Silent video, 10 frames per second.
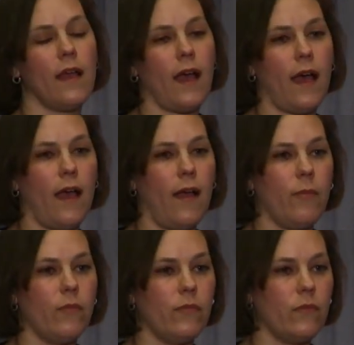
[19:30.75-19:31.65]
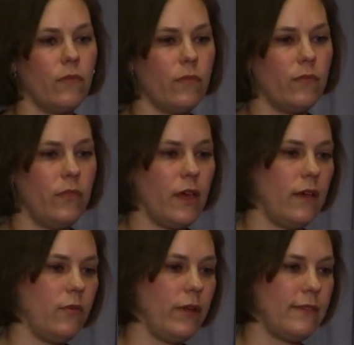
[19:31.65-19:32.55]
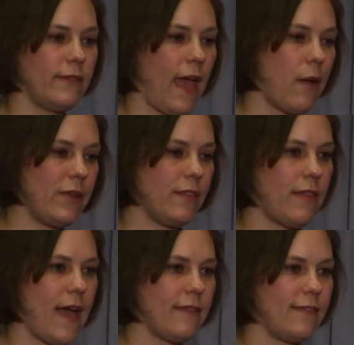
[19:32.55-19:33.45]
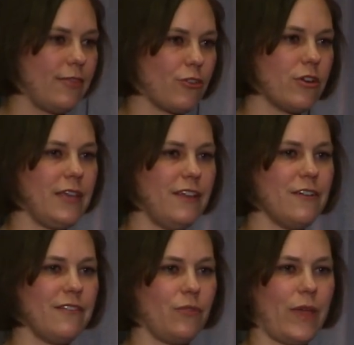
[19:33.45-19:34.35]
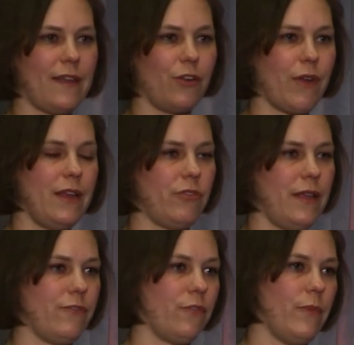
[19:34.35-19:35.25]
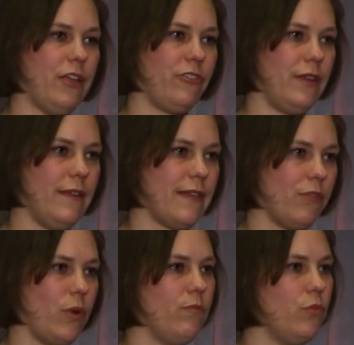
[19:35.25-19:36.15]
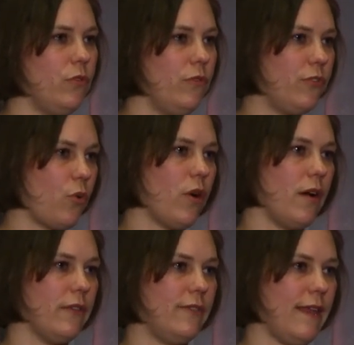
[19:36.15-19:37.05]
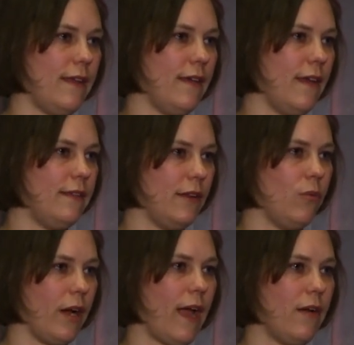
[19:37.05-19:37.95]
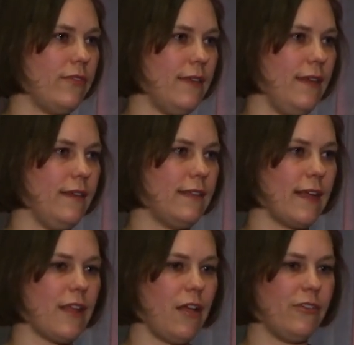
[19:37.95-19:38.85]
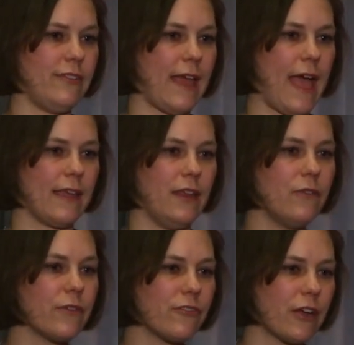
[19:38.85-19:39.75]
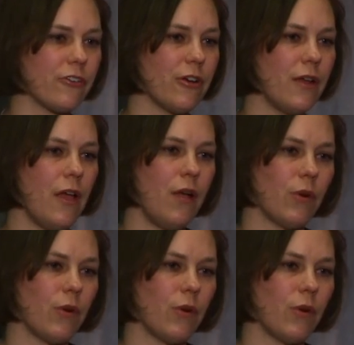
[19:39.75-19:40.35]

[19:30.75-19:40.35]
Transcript: What's happened in the last 30 years is we had a great transformation as everyone moved towards data warehousing, technology stack, and infrastructure.